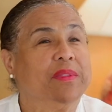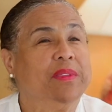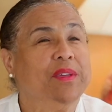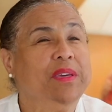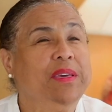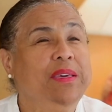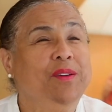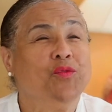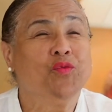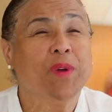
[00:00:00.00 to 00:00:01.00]

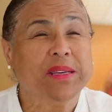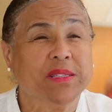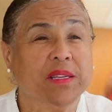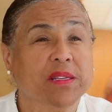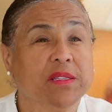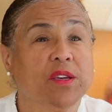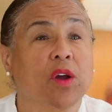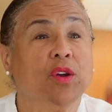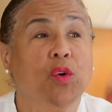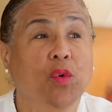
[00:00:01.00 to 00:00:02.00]
The residents
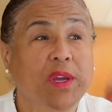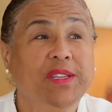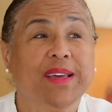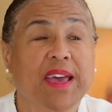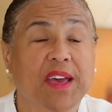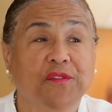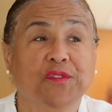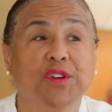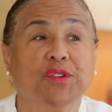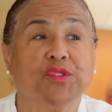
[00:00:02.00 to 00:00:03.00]
are going to have
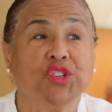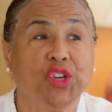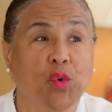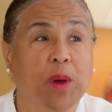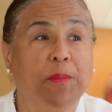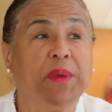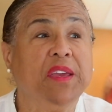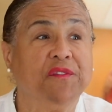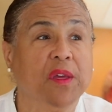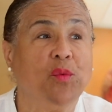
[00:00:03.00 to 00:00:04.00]
to show up
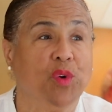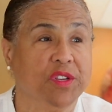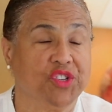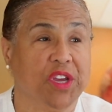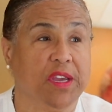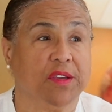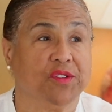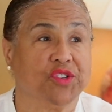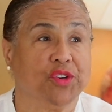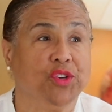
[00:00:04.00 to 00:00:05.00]
if they want
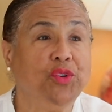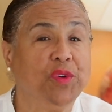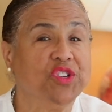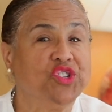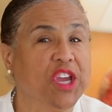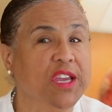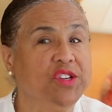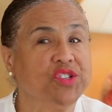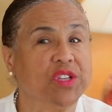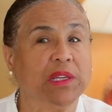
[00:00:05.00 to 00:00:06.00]
change. You can
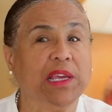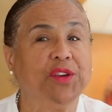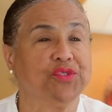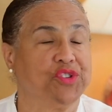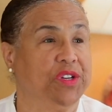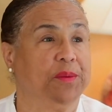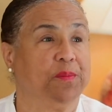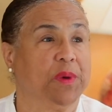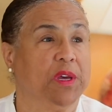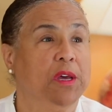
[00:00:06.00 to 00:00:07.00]
change the leadership,
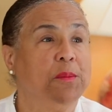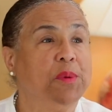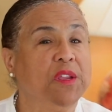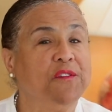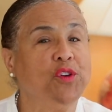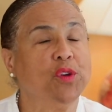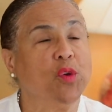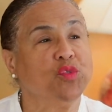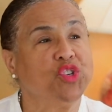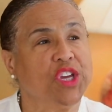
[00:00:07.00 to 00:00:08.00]
but if you
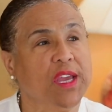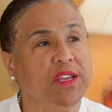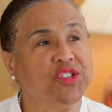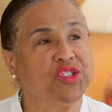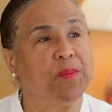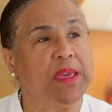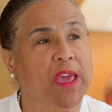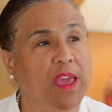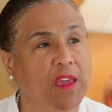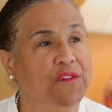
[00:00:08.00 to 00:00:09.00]
don't change the
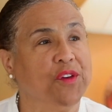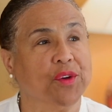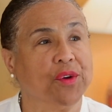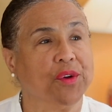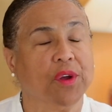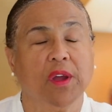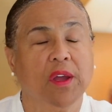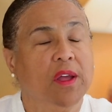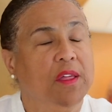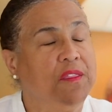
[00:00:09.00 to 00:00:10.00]
behavior,
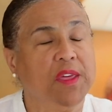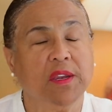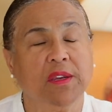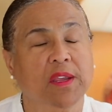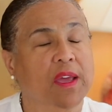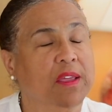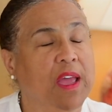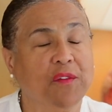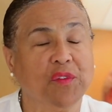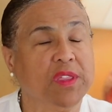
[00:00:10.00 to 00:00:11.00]
then
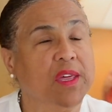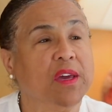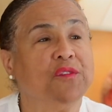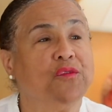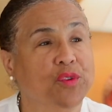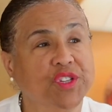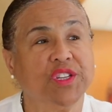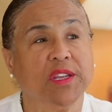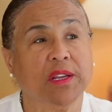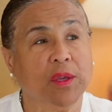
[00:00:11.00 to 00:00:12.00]
everything,
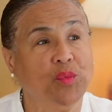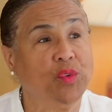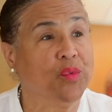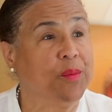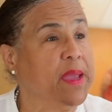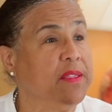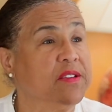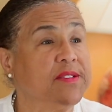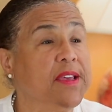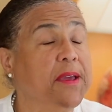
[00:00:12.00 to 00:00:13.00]
unfortunately, will remain
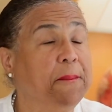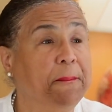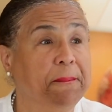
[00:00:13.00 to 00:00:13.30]
the same.